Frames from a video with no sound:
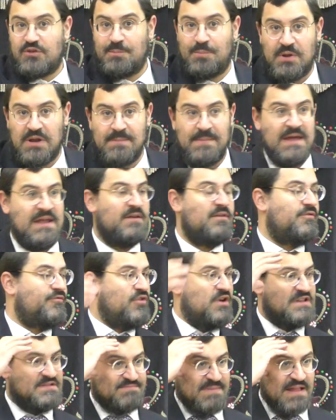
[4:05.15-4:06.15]
to put him in
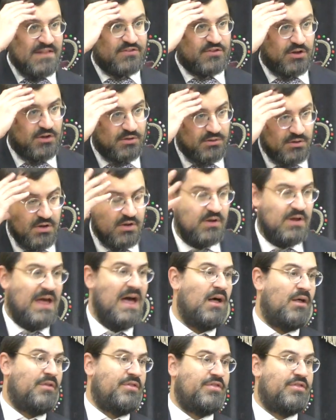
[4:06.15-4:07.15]
for his mental
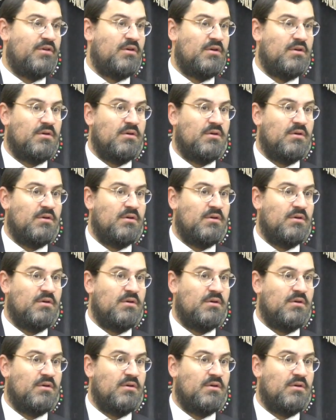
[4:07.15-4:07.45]
health.